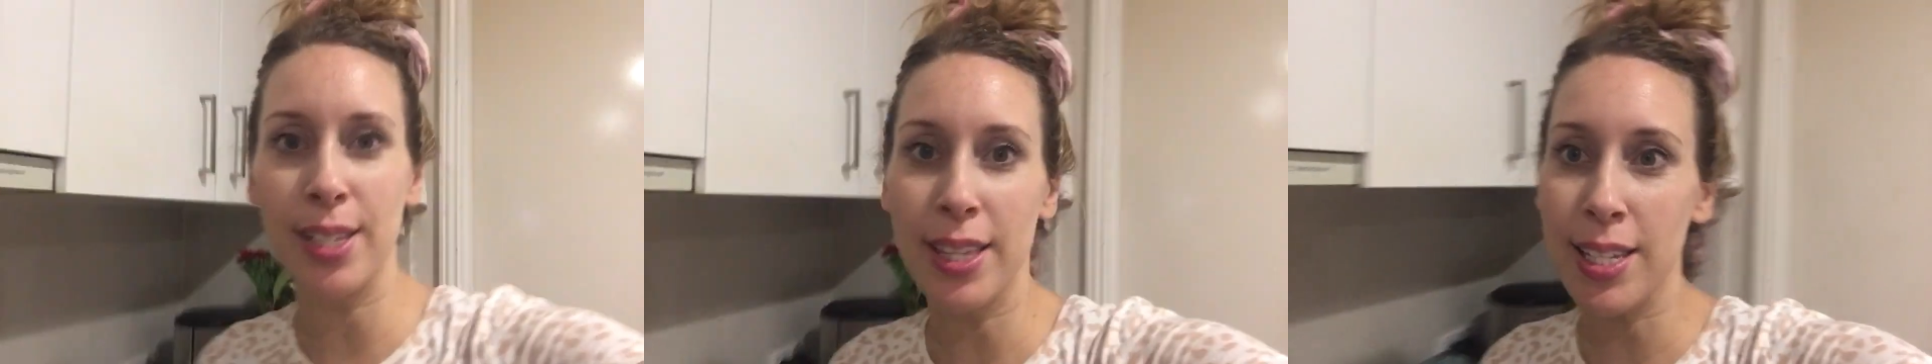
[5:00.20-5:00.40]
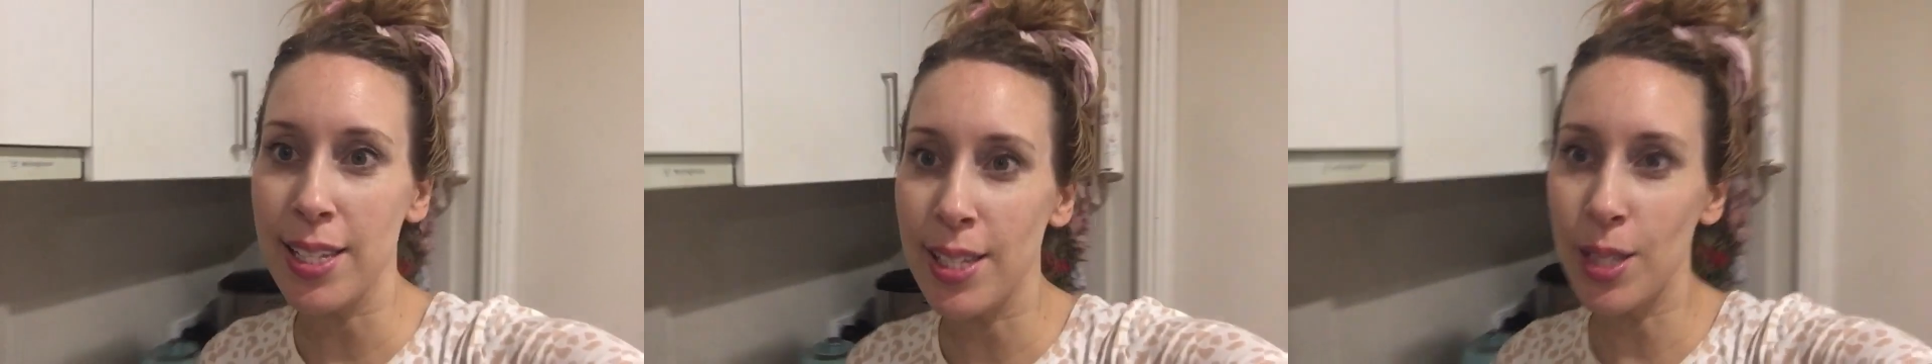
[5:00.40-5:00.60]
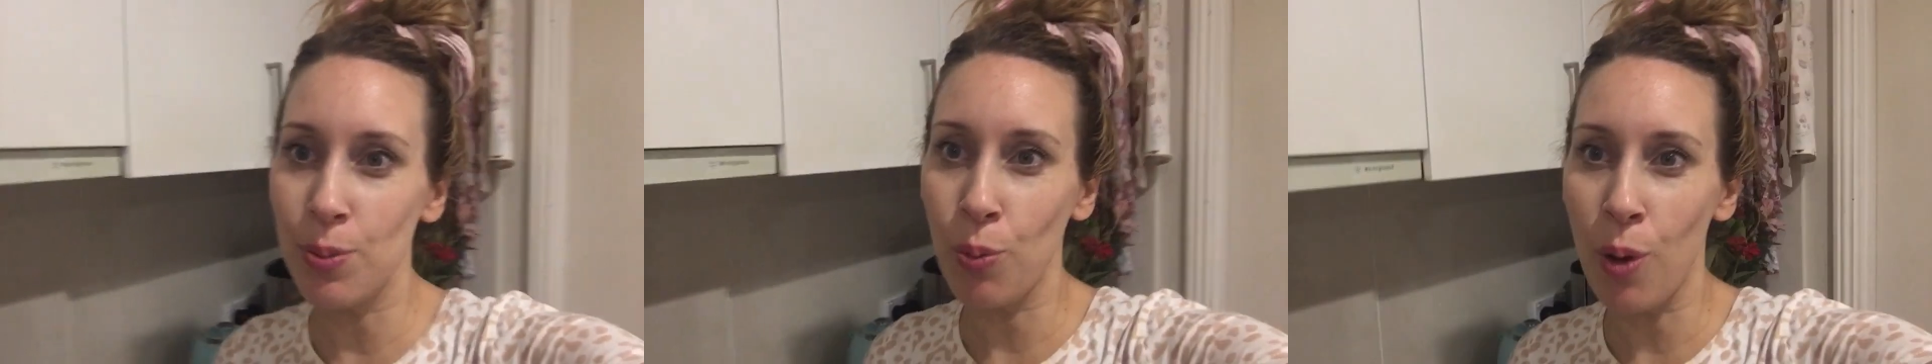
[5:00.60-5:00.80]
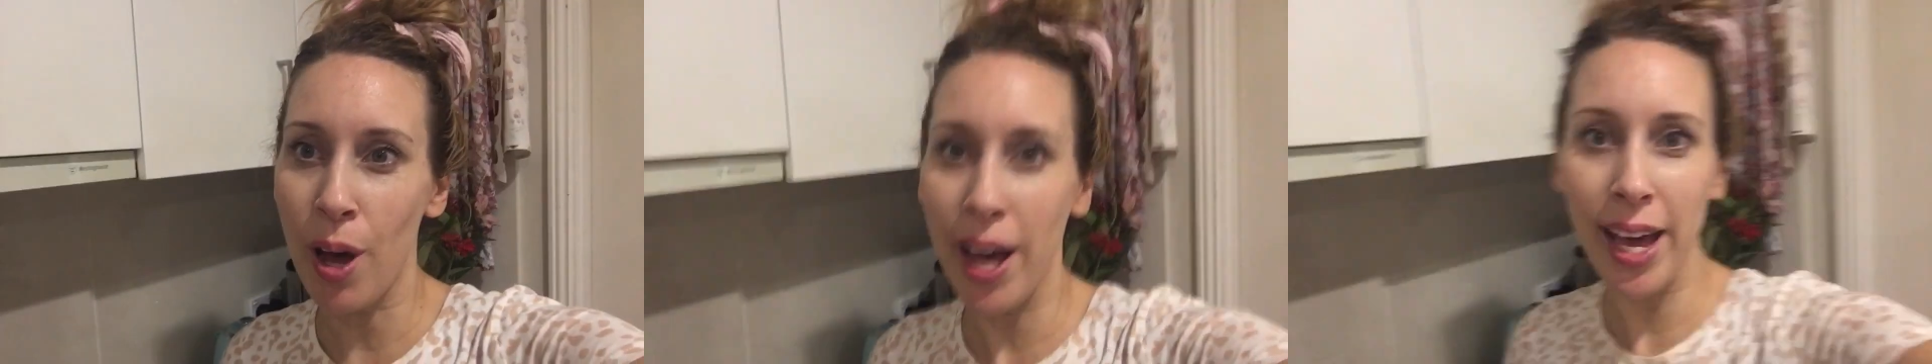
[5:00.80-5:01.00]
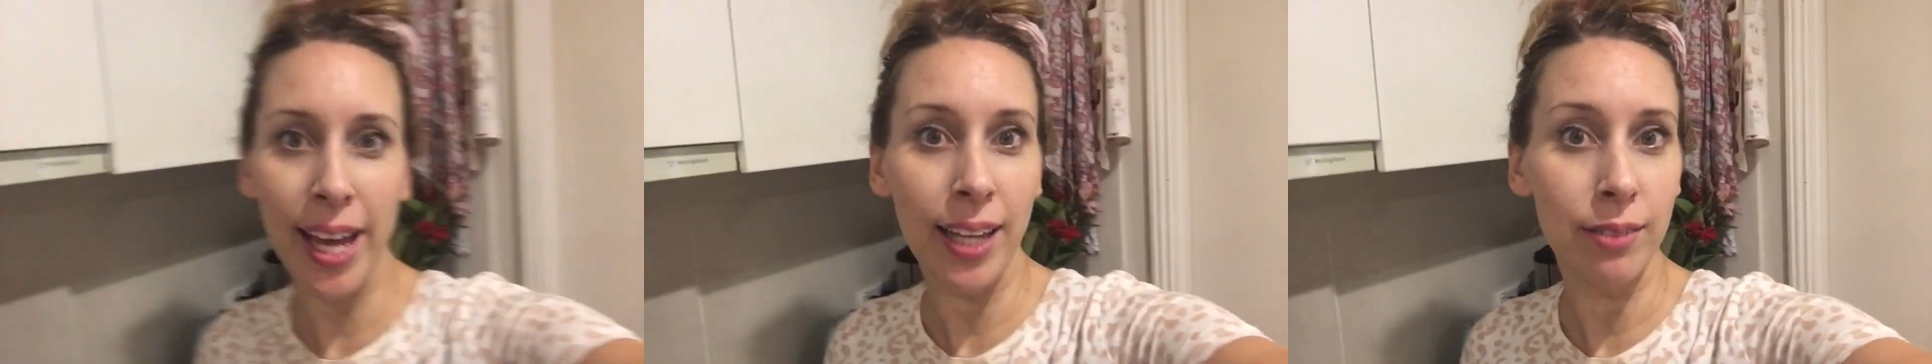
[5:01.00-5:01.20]
this is
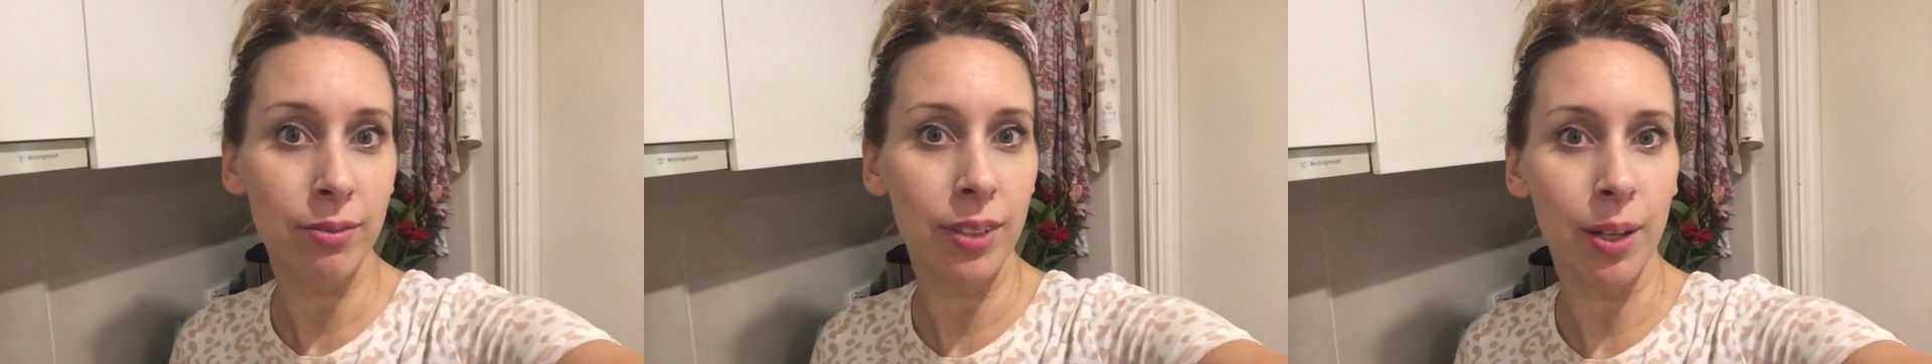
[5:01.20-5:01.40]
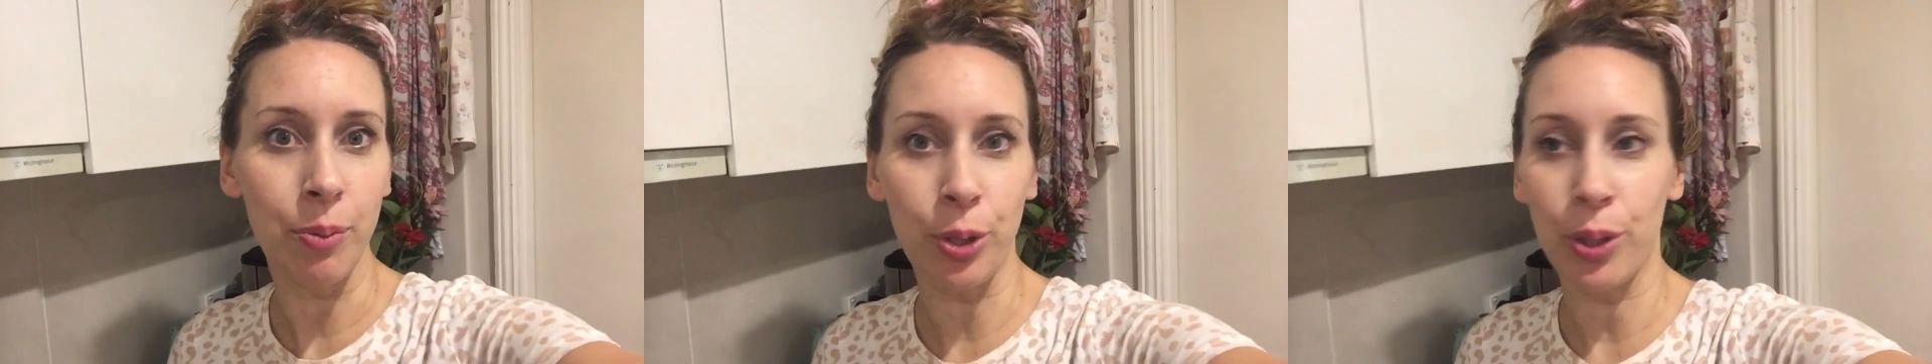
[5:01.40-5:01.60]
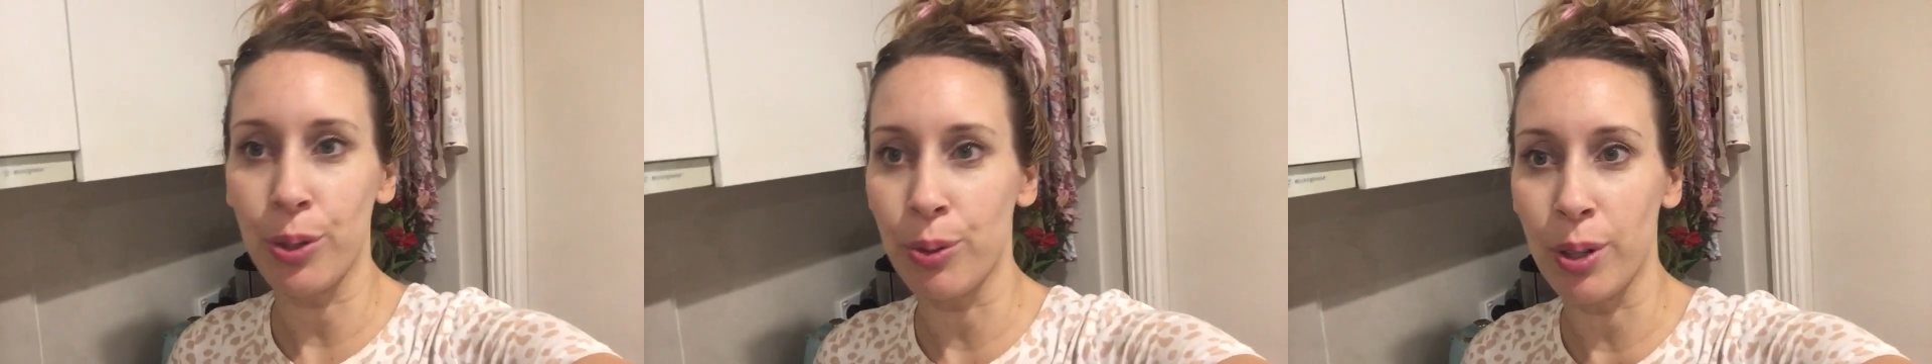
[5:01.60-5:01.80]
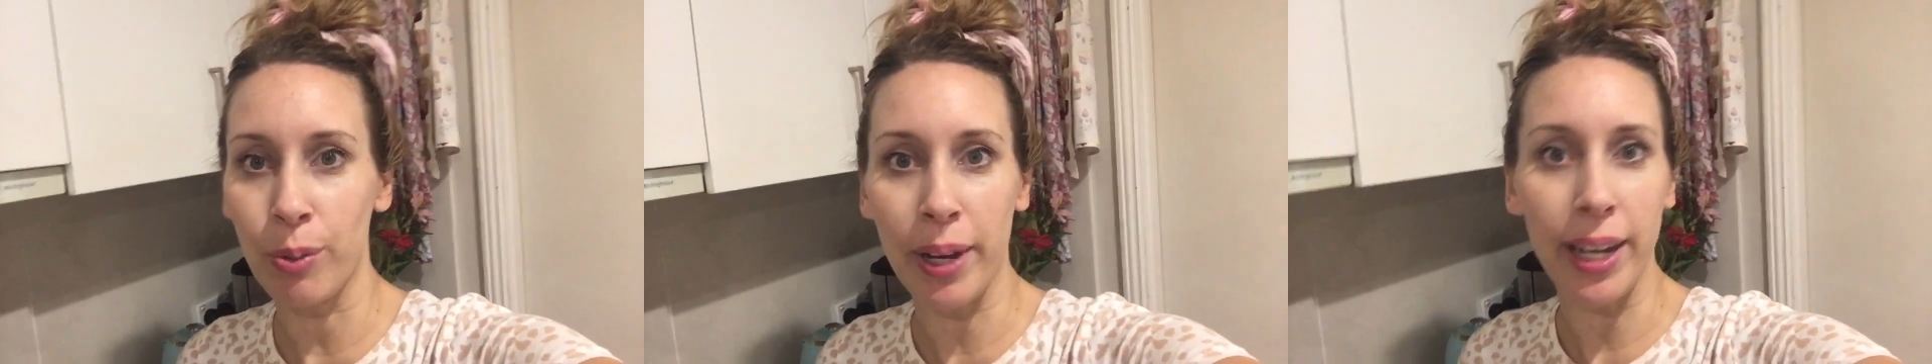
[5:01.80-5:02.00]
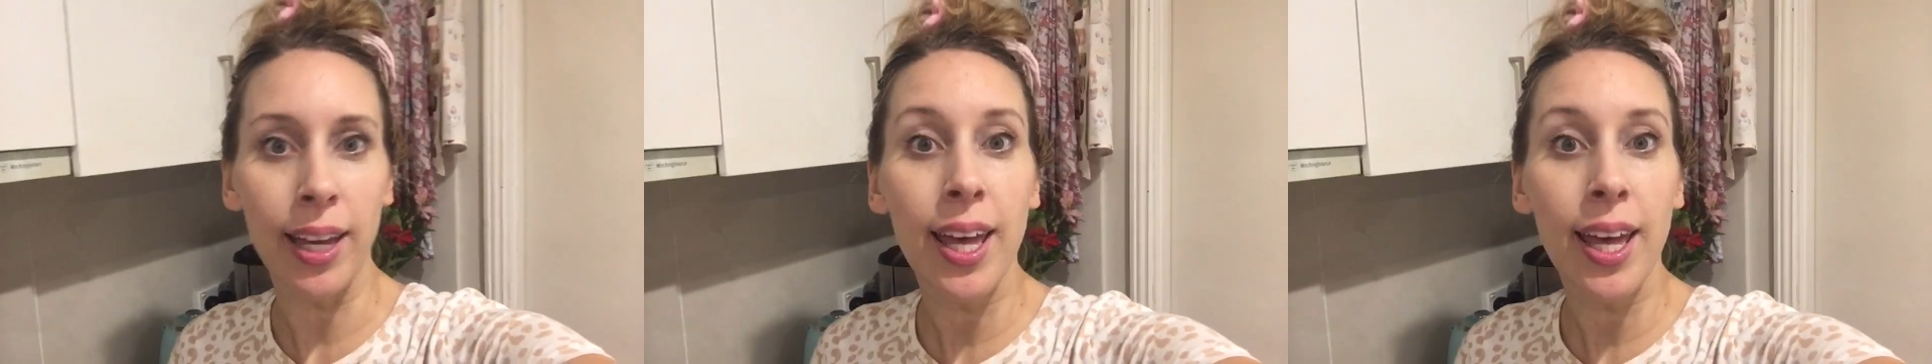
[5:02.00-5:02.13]
why, I'm looking the wrong way.